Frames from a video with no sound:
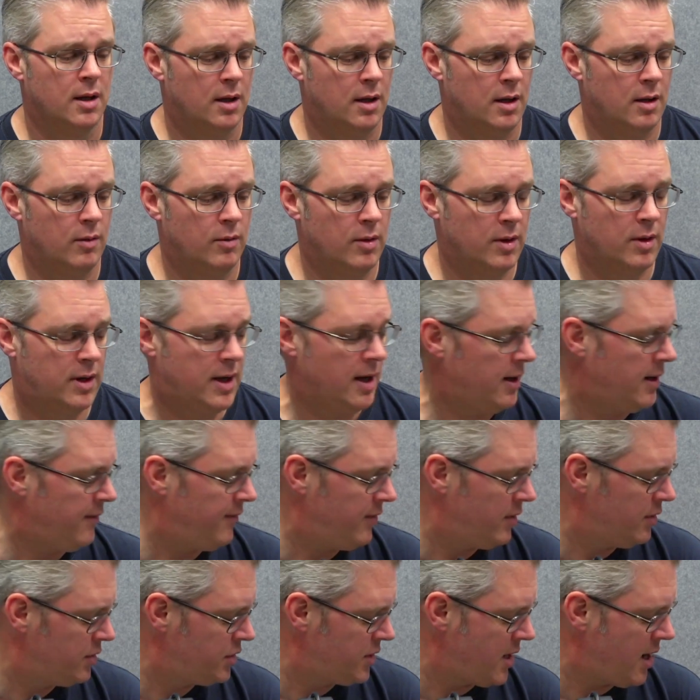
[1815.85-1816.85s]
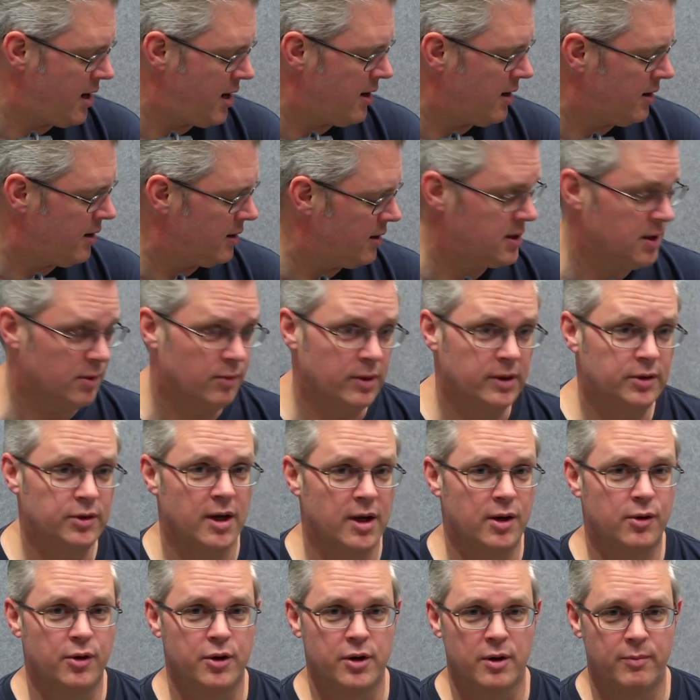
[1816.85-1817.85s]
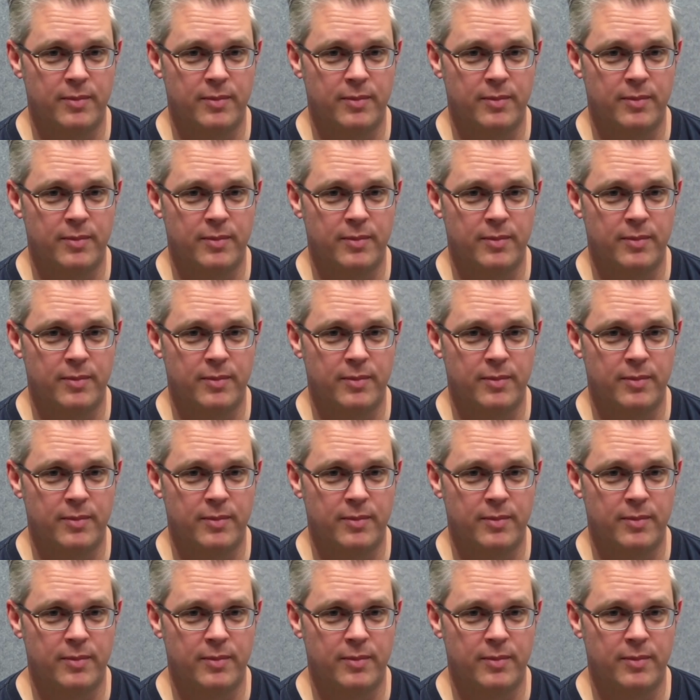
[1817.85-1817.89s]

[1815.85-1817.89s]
who we'll keep giving you a shout out until we've drunk all